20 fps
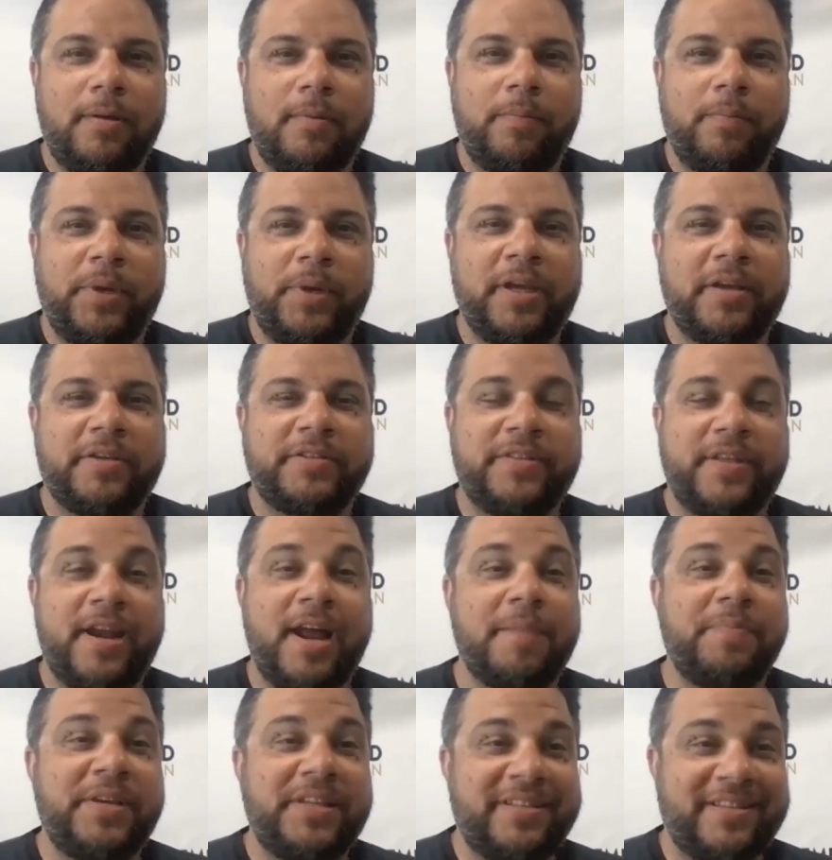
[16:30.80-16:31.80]
because then
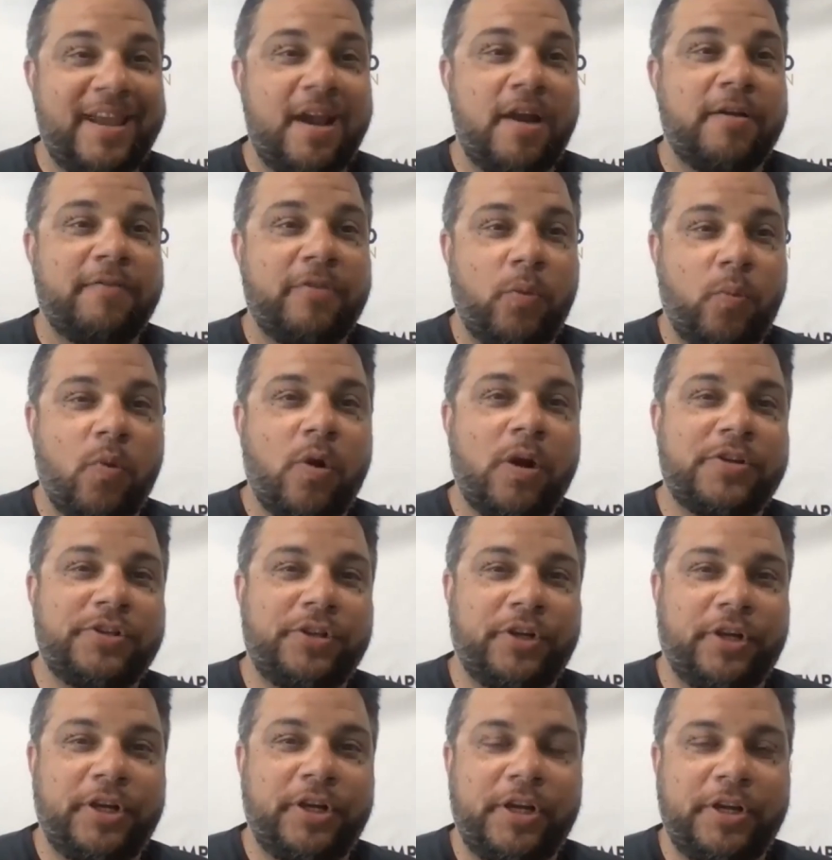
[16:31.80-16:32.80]
I'd be scared of the works
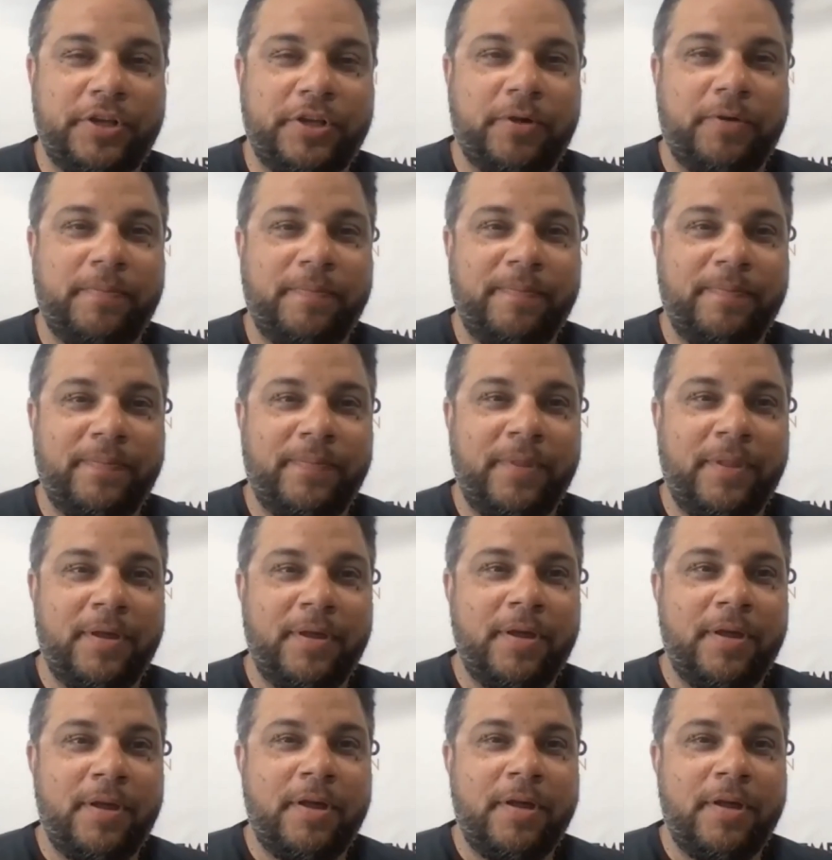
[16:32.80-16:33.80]
you're going to do.
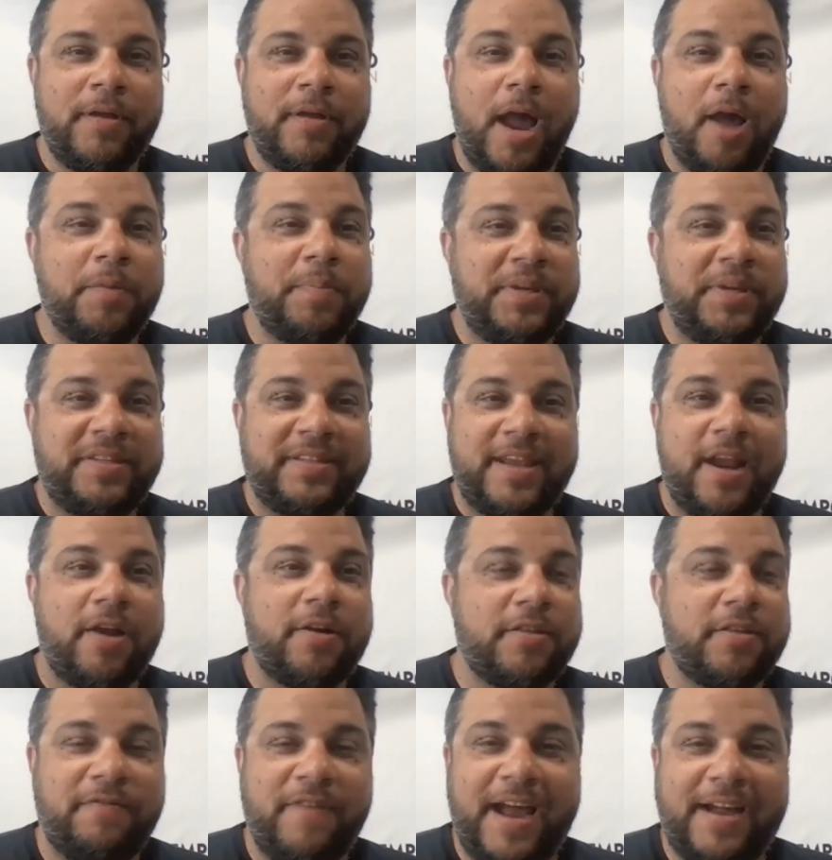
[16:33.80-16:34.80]
I would be scared
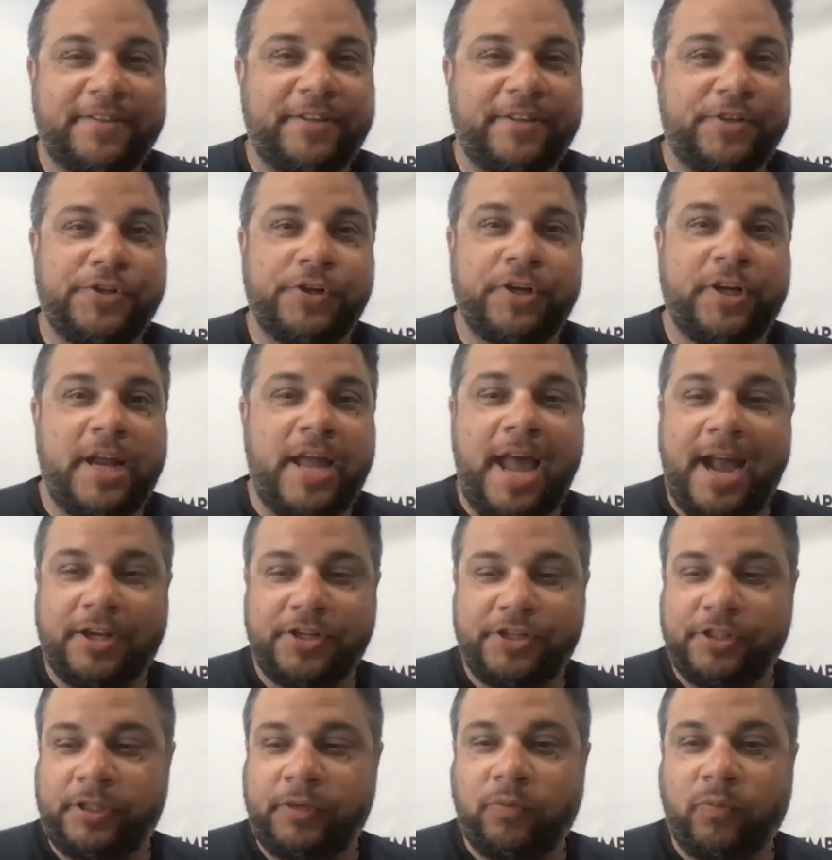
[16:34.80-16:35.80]
of the fact that you're going to
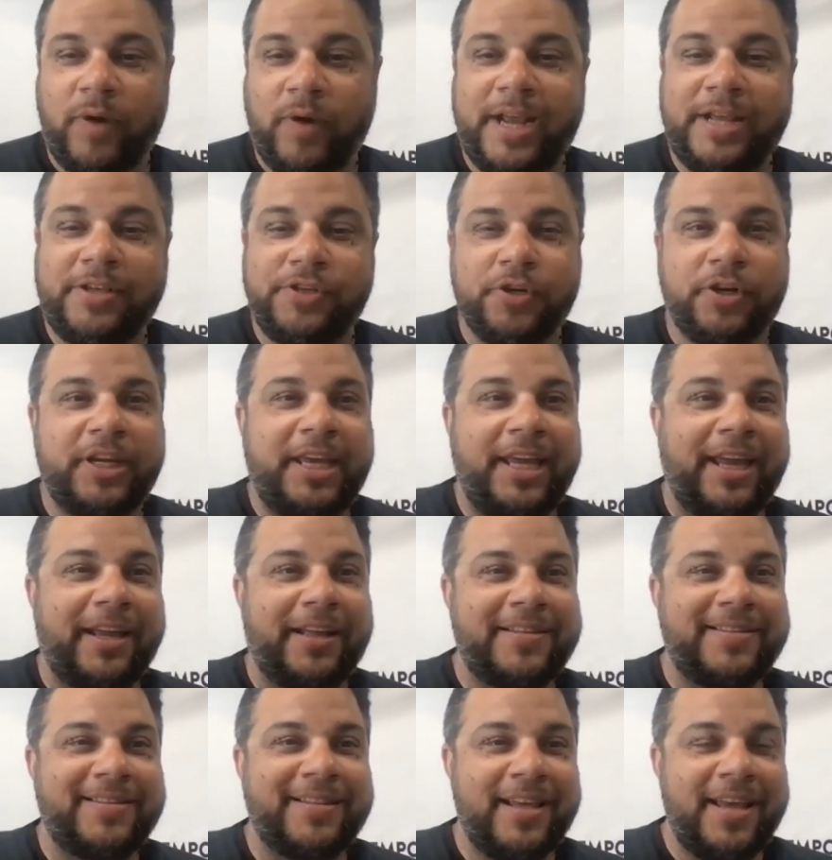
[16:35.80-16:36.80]
actually raise your
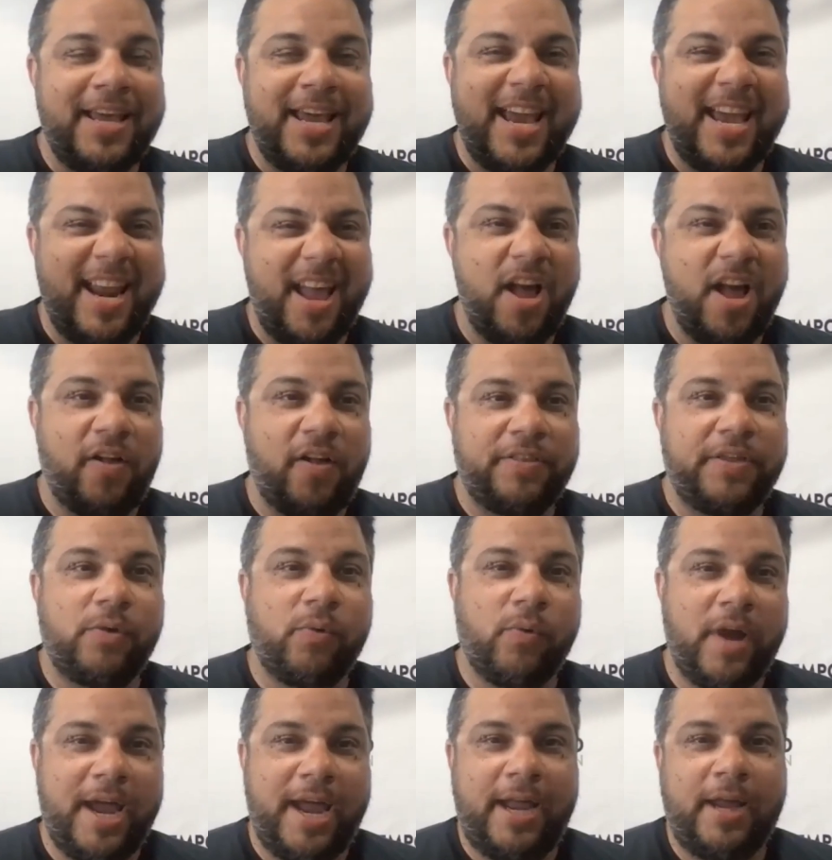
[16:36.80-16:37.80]
kids in a healthy
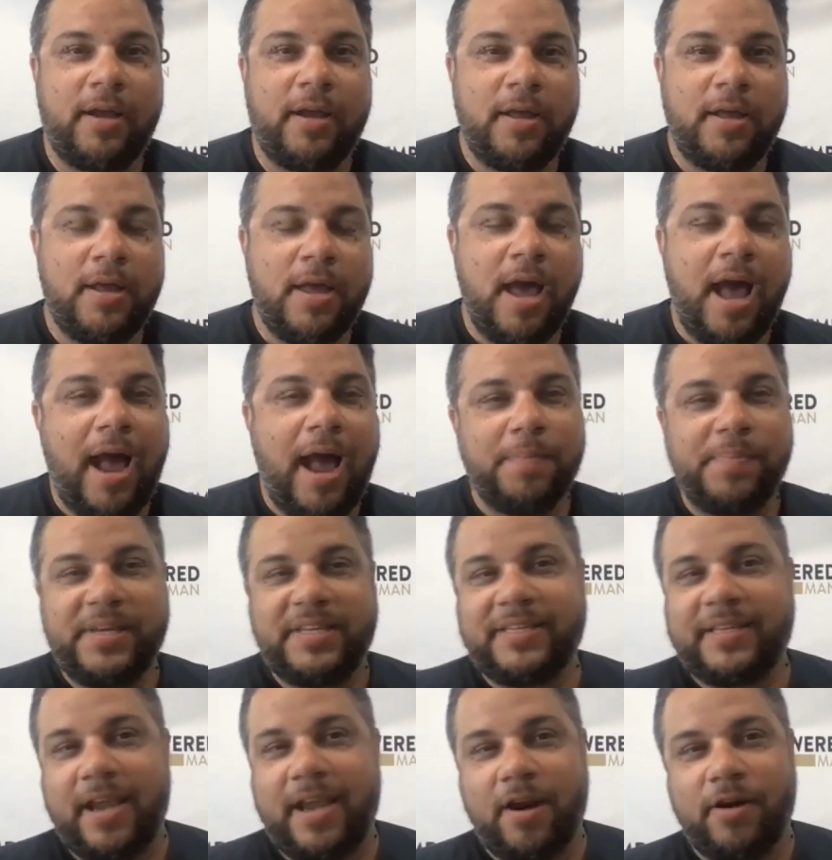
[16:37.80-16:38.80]
way. I'd be
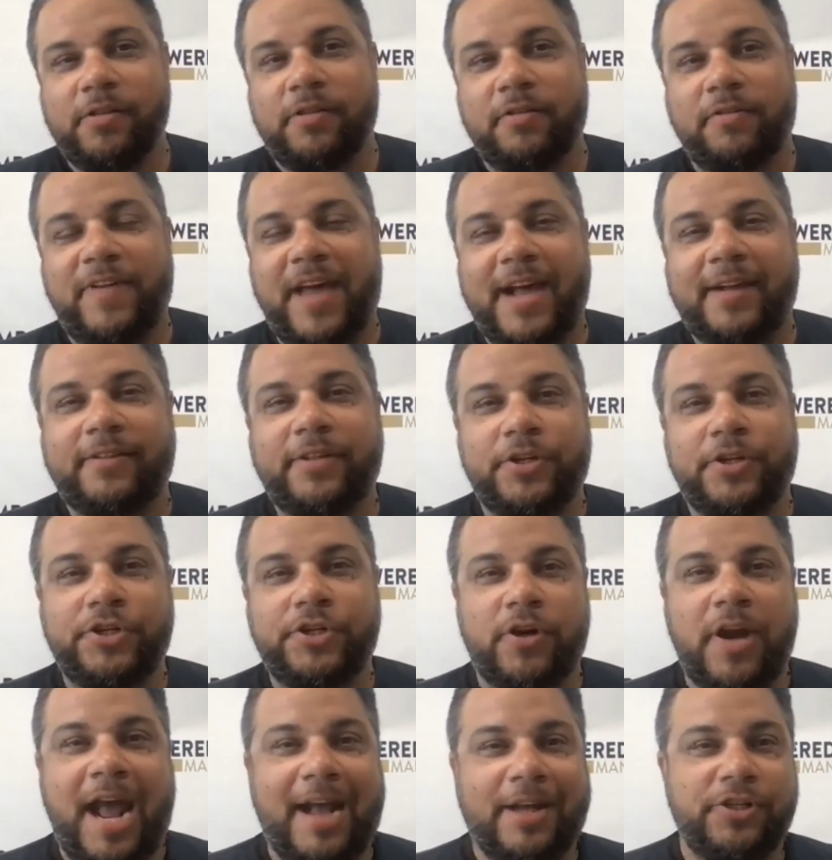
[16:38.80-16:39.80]
scared of the fact that
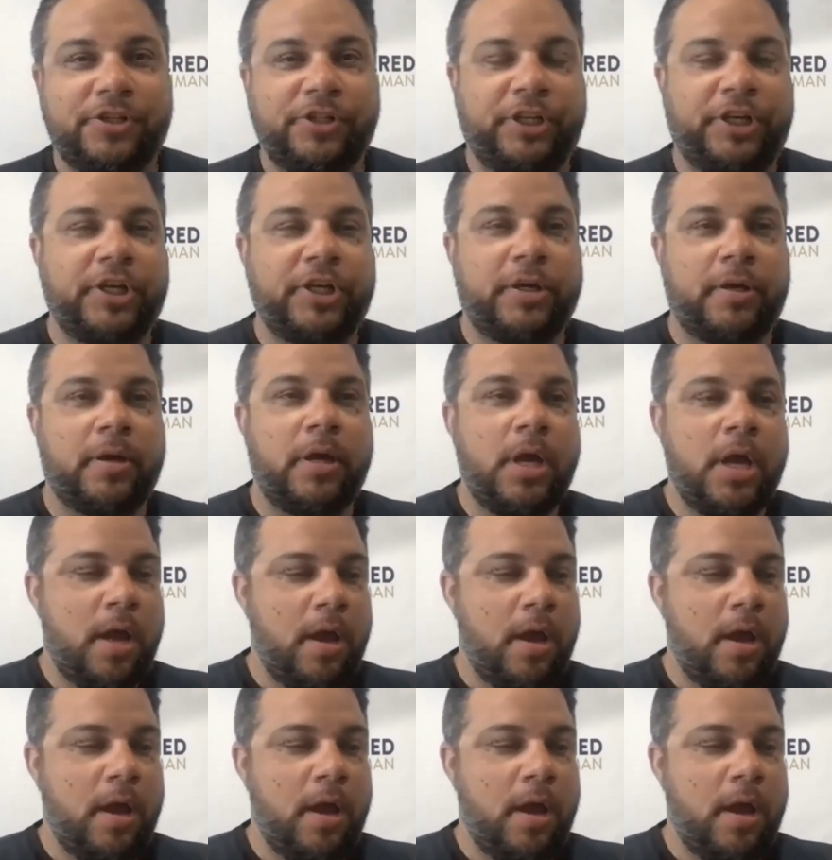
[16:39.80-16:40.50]
you're actually going to